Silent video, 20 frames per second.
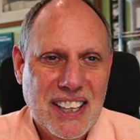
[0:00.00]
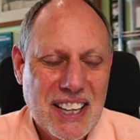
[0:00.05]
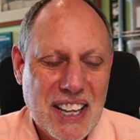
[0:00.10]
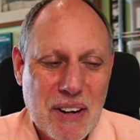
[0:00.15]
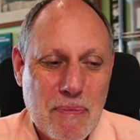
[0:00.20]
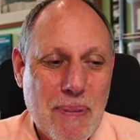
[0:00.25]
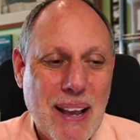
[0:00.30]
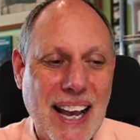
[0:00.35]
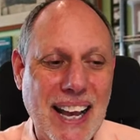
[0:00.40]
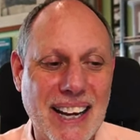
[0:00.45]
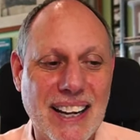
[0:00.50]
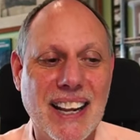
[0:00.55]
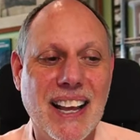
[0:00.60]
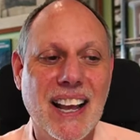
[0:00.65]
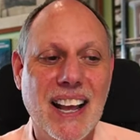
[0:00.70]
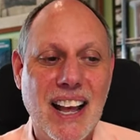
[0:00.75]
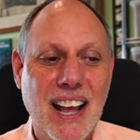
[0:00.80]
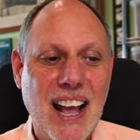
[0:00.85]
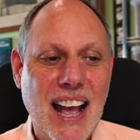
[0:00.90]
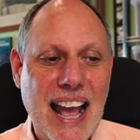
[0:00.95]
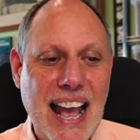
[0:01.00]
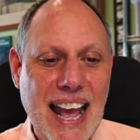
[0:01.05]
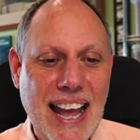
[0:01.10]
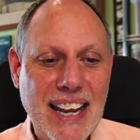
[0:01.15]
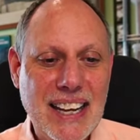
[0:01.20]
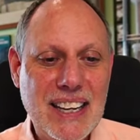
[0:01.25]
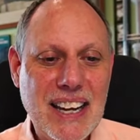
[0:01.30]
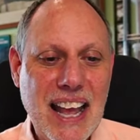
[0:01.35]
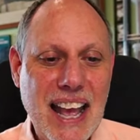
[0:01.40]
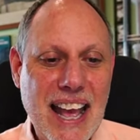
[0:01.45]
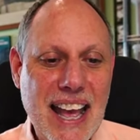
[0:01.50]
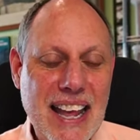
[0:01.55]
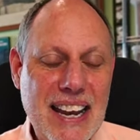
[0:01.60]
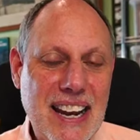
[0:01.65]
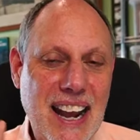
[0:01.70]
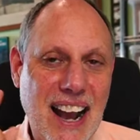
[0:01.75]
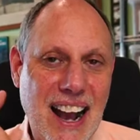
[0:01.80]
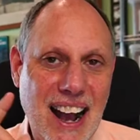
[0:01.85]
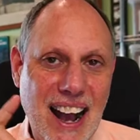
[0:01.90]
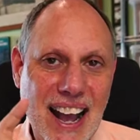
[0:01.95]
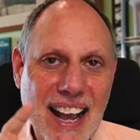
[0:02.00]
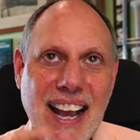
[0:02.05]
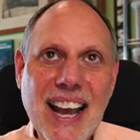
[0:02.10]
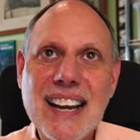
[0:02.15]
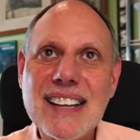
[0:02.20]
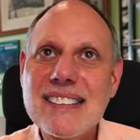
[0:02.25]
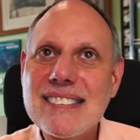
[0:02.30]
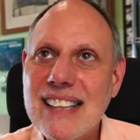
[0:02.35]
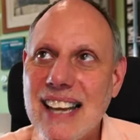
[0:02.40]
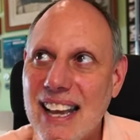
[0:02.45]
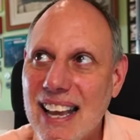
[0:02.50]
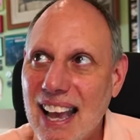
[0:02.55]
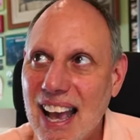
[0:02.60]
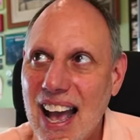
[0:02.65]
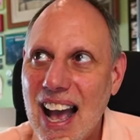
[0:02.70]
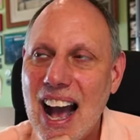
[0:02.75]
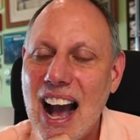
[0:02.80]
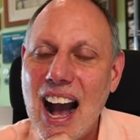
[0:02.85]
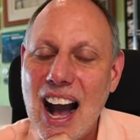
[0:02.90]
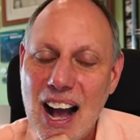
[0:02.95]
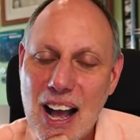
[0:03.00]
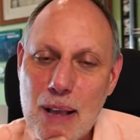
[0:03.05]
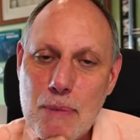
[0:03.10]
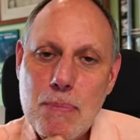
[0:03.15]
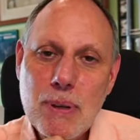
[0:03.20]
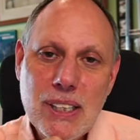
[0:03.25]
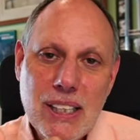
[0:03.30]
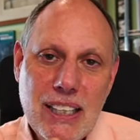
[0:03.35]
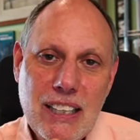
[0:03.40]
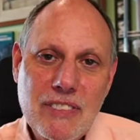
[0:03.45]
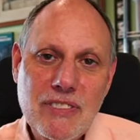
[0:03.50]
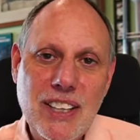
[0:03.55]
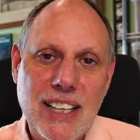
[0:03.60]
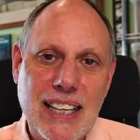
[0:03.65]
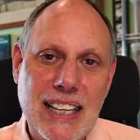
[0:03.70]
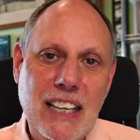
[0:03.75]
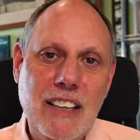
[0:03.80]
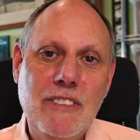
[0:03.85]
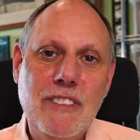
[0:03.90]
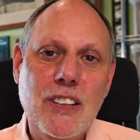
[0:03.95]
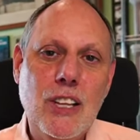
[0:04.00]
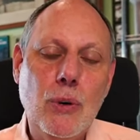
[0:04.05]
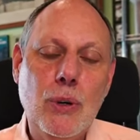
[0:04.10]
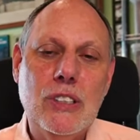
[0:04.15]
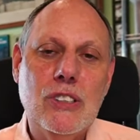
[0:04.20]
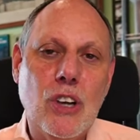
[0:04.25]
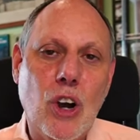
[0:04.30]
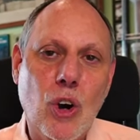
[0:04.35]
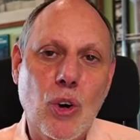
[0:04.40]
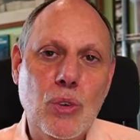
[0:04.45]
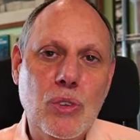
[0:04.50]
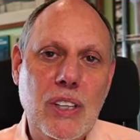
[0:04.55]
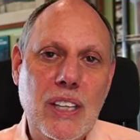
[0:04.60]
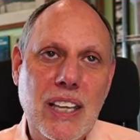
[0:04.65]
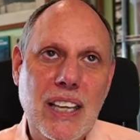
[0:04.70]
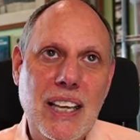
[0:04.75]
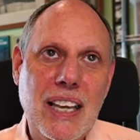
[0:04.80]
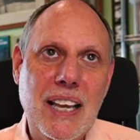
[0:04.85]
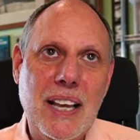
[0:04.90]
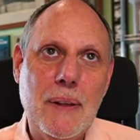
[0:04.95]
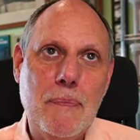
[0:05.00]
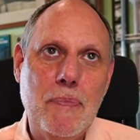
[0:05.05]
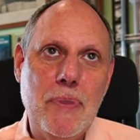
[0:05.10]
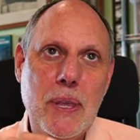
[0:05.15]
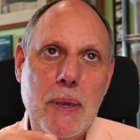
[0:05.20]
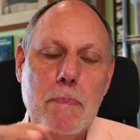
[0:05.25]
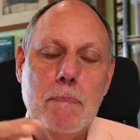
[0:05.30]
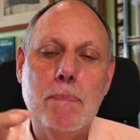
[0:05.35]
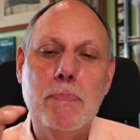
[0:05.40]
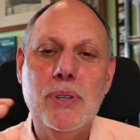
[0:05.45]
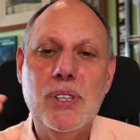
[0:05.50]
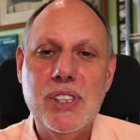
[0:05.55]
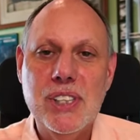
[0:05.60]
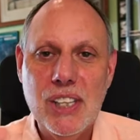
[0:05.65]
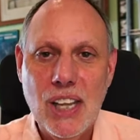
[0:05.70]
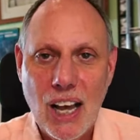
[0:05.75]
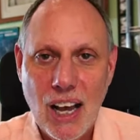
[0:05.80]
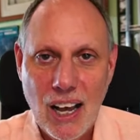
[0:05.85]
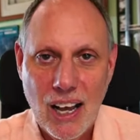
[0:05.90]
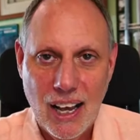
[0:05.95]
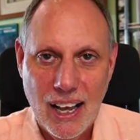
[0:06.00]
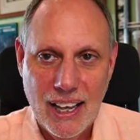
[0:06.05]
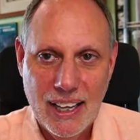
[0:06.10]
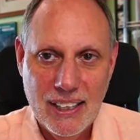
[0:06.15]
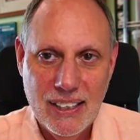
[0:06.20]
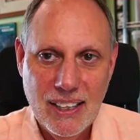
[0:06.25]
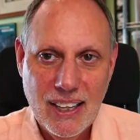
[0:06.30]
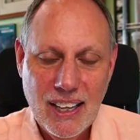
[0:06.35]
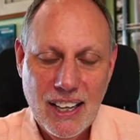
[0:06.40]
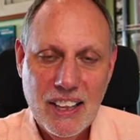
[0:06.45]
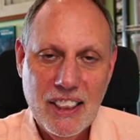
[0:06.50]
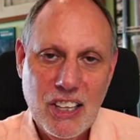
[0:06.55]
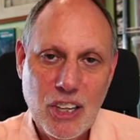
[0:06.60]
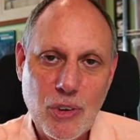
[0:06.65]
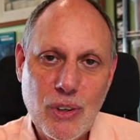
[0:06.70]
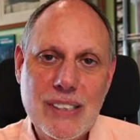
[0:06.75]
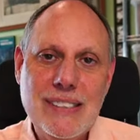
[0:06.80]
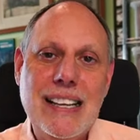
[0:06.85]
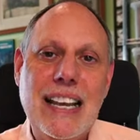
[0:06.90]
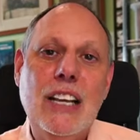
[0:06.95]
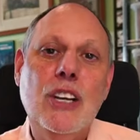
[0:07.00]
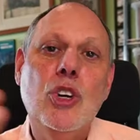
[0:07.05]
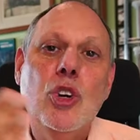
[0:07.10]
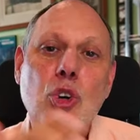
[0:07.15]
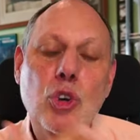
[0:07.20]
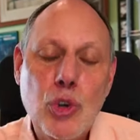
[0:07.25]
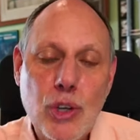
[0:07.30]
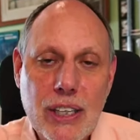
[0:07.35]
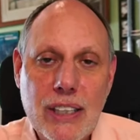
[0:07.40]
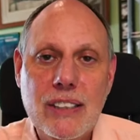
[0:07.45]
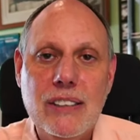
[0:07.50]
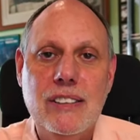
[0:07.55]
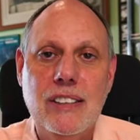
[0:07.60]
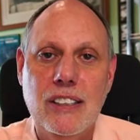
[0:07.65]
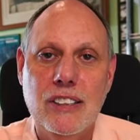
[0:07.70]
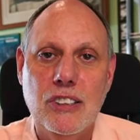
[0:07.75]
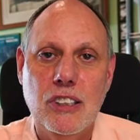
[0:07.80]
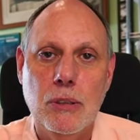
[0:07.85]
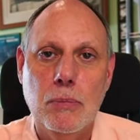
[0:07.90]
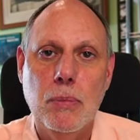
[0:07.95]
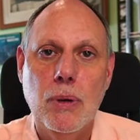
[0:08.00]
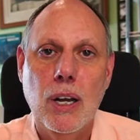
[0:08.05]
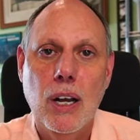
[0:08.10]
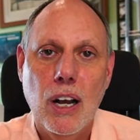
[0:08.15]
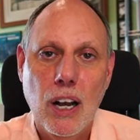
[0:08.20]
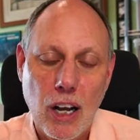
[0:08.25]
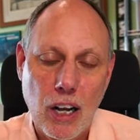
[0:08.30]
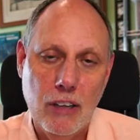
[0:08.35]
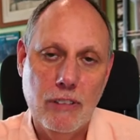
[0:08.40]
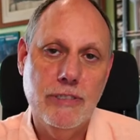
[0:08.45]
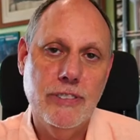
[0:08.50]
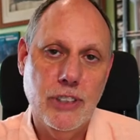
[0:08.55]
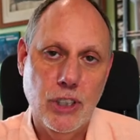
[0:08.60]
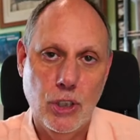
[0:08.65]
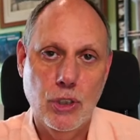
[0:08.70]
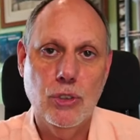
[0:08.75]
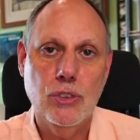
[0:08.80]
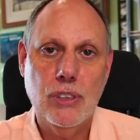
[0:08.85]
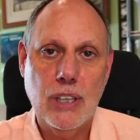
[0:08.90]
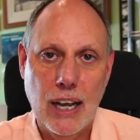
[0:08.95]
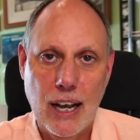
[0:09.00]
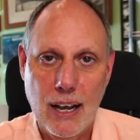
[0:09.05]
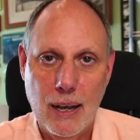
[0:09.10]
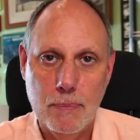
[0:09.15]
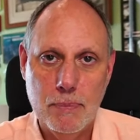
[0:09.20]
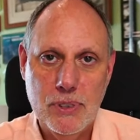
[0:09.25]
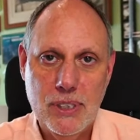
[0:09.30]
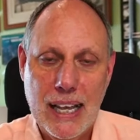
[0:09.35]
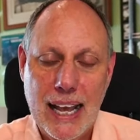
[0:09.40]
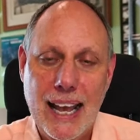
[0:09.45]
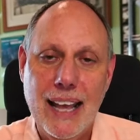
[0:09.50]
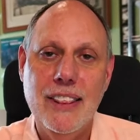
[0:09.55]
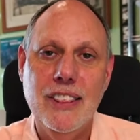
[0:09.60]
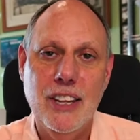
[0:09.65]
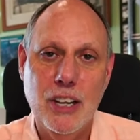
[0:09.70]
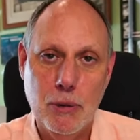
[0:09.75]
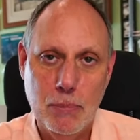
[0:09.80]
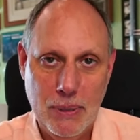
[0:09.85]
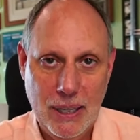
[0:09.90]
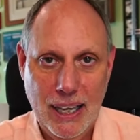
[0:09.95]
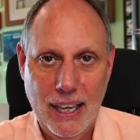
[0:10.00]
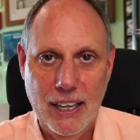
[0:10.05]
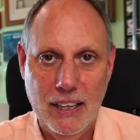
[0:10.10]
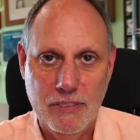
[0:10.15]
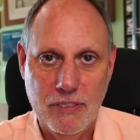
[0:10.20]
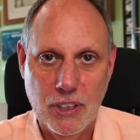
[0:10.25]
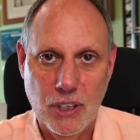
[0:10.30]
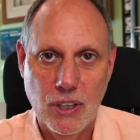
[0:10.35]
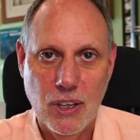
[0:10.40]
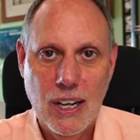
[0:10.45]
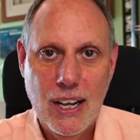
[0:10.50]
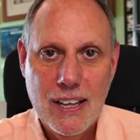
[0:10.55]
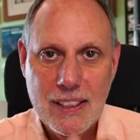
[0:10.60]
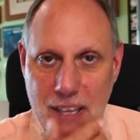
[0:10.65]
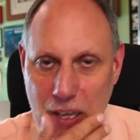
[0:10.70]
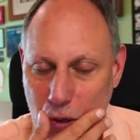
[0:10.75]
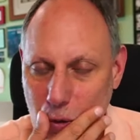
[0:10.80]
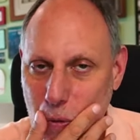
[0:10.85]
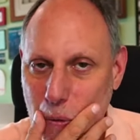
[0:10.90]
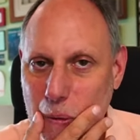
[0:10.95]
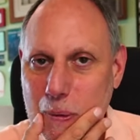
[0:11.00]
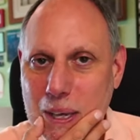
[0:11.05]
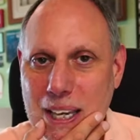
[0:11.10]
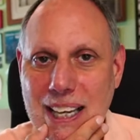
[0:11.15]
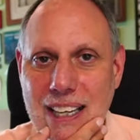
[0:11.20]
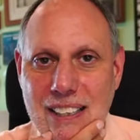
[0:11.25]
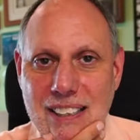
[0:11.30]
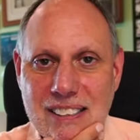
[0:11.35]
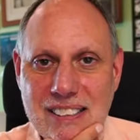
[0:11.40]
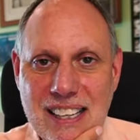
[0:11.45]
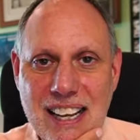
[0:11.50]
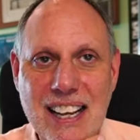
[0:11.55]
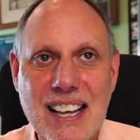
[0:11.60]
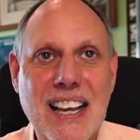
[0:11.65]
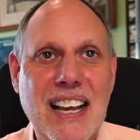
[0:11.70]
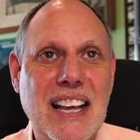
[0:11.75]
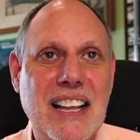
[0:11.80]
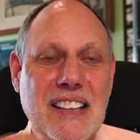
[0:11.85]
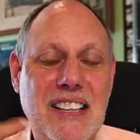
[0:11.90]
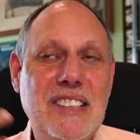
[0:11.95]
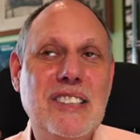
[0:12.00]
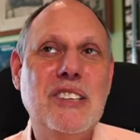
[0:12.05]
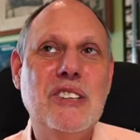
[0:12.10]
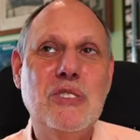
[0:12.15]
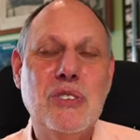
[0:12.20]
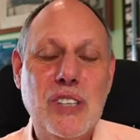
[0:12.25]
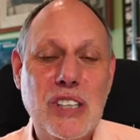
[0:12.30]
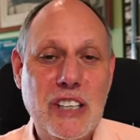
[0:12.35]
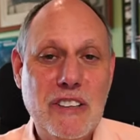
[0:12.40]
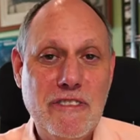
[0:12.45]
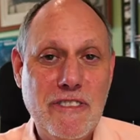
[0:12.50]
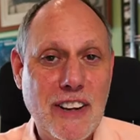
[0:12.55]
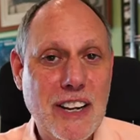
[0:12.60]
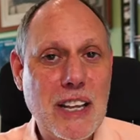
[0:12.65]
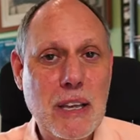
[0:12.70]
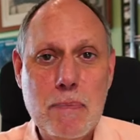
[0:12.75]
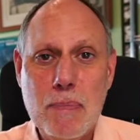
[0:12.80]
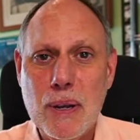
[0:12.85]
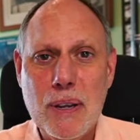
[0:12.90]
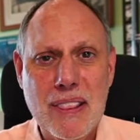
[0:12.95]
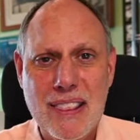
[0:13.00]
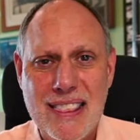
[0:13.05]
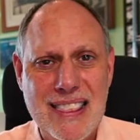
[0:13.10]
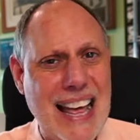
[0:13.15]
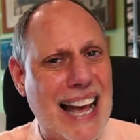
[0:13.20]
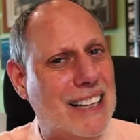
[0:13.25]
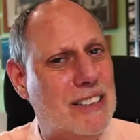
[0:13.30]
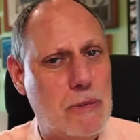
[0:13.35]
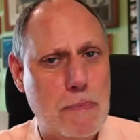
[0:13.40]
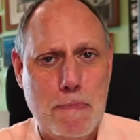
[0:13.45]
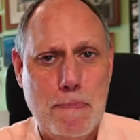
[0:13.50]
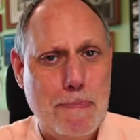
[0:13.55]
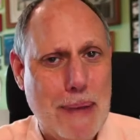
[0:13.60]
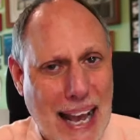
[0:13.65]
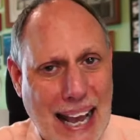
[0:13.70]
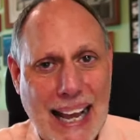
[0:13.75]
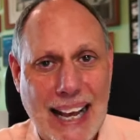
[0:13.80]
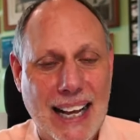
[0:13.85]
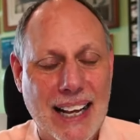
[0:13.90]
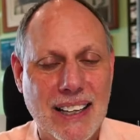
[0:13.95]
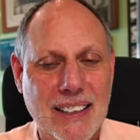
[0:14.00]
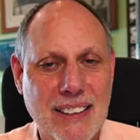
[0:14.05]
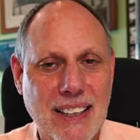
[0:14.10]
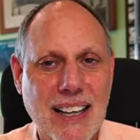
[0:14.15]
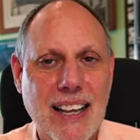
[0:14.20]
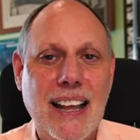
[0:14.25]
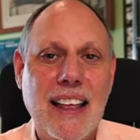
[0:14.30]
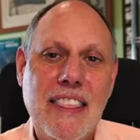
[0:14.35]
They're bad, and and I gotta say I believe that even though it's only implied, there is a criticism of those cops and their behavior that you begin to say this is really funny, but that's bad.